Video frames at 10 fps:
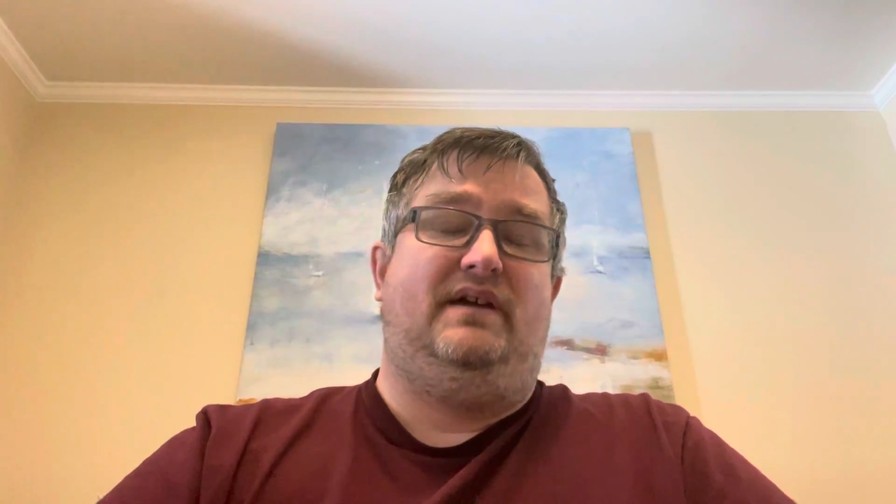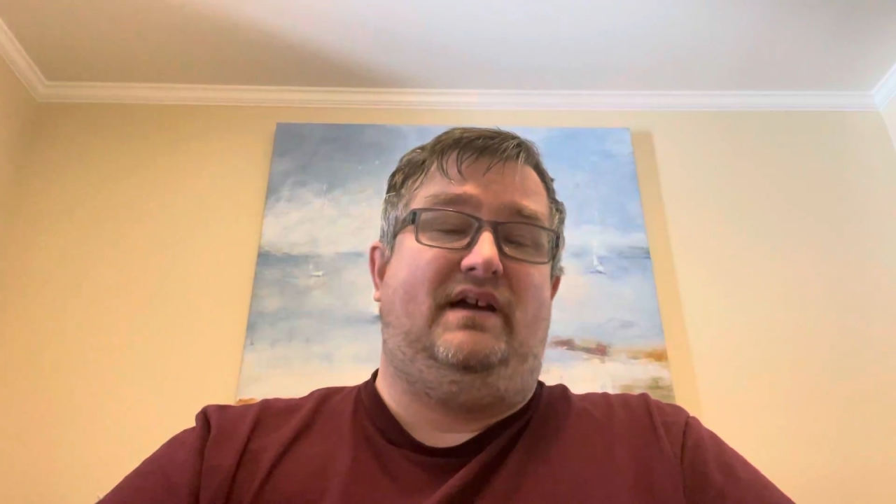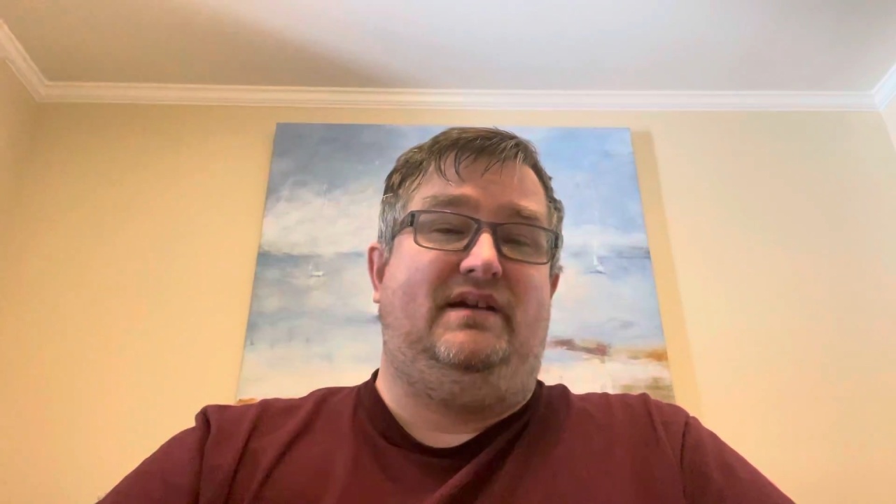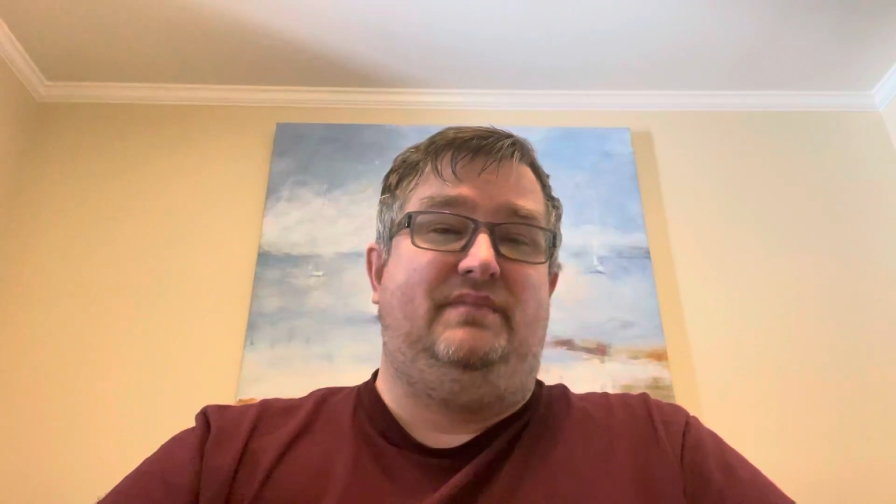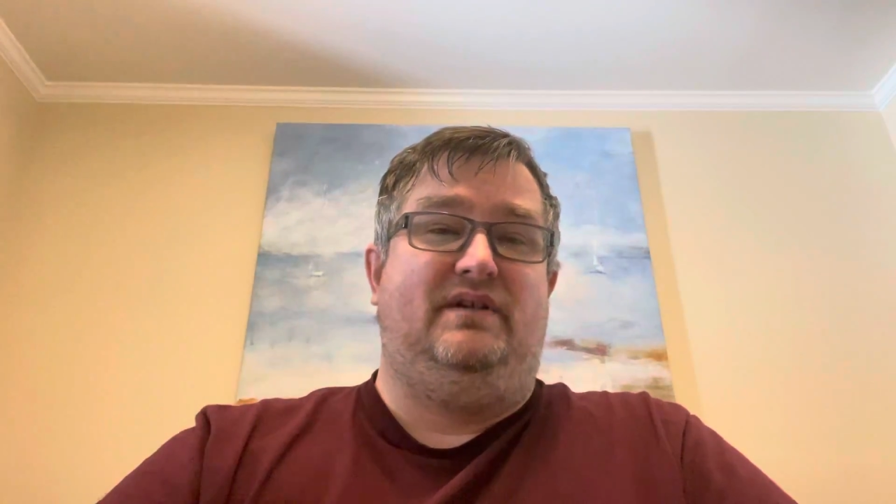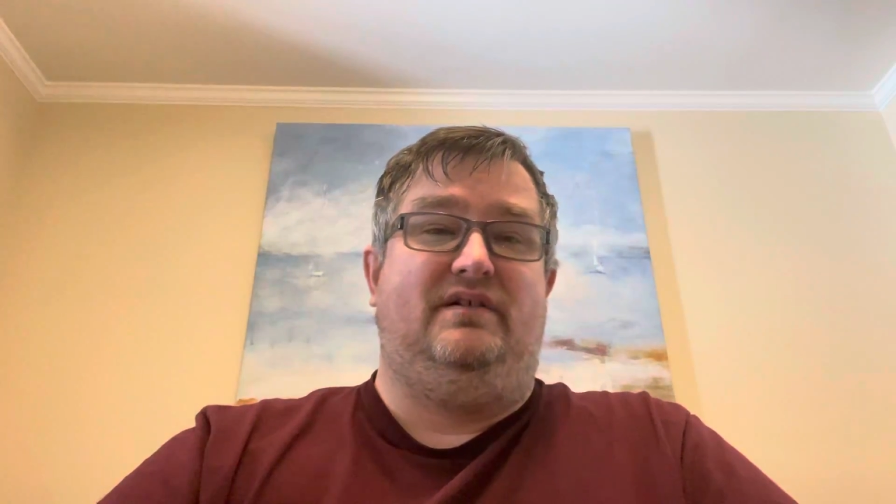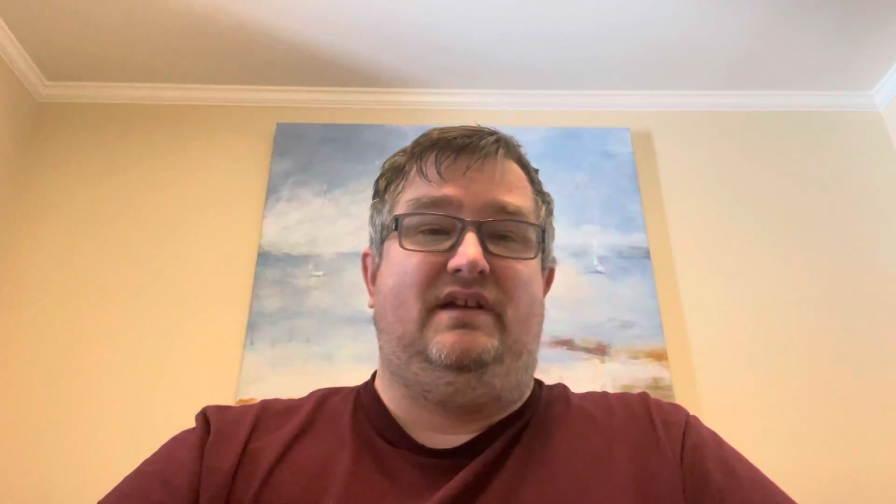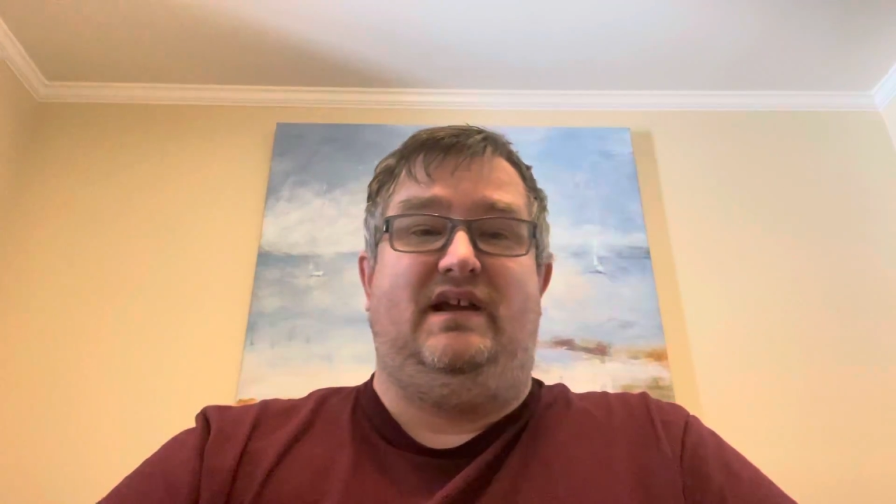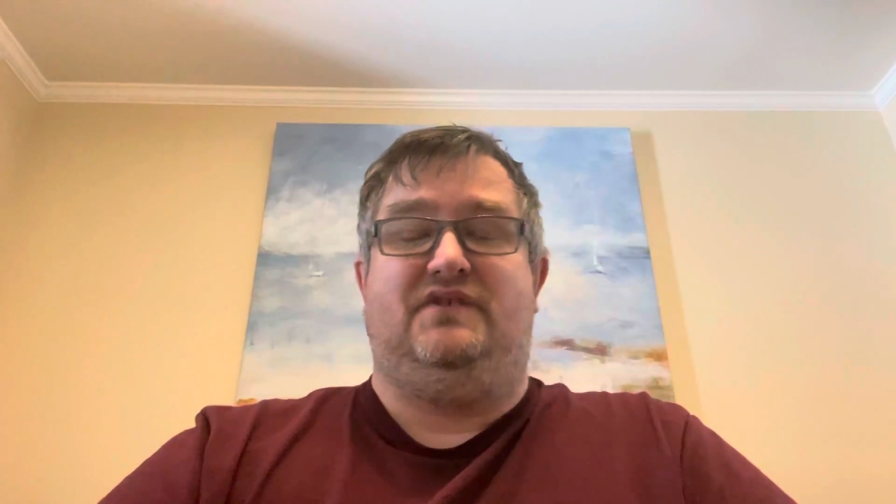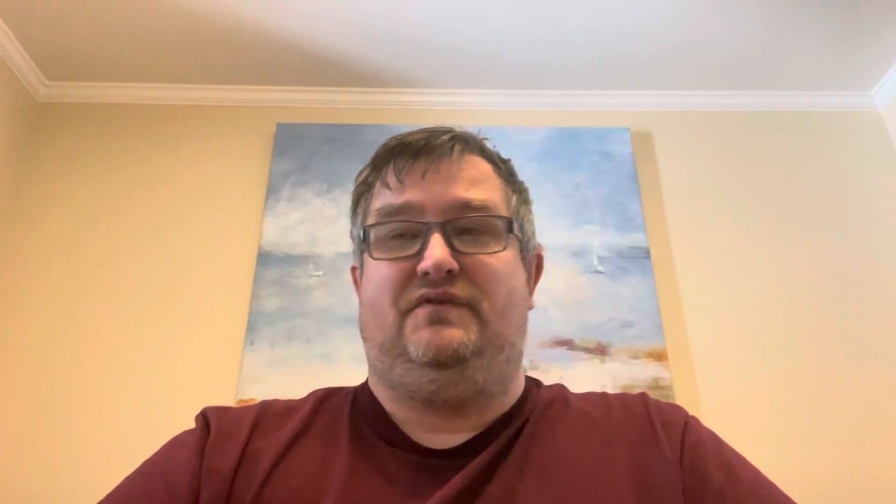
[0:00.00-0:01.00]
I am here in
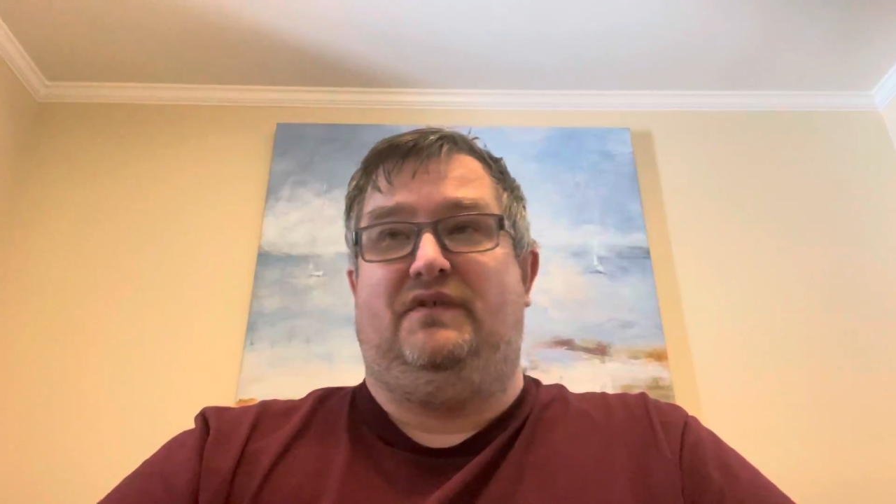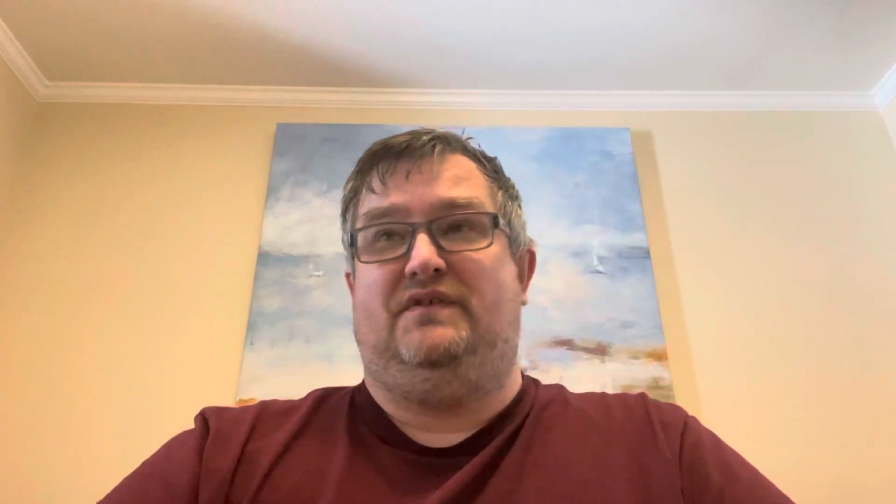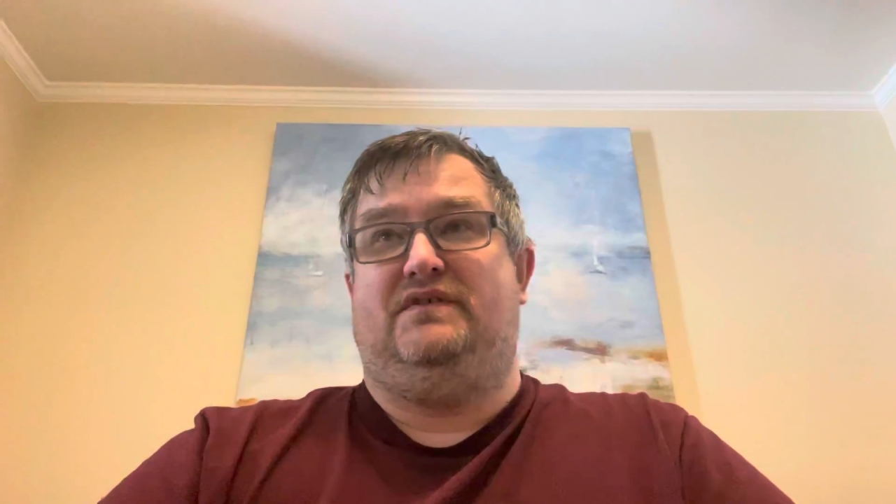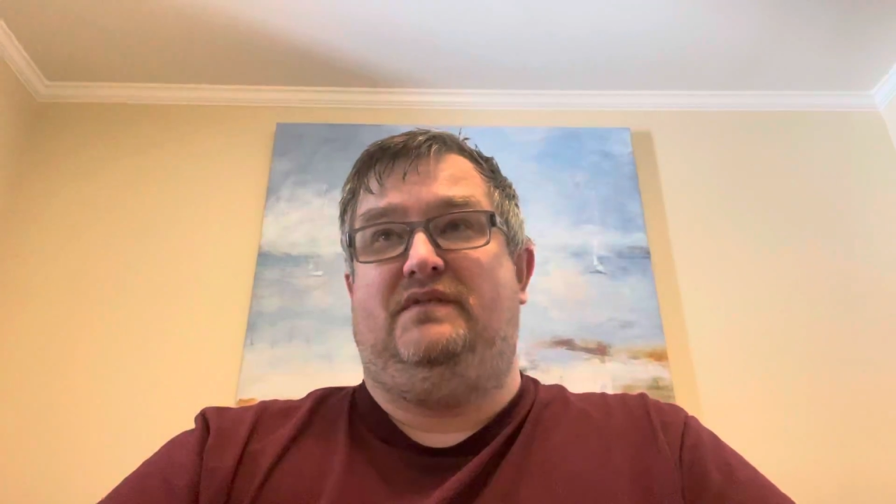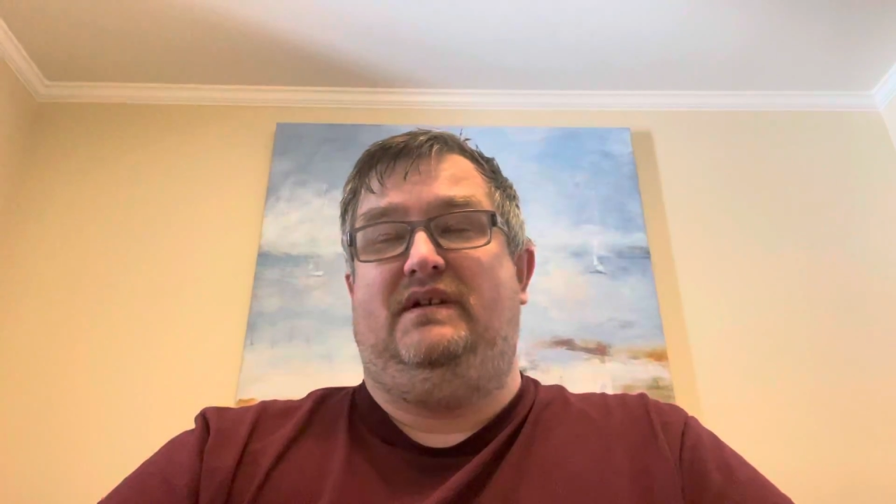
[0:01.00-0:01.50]
Nashville.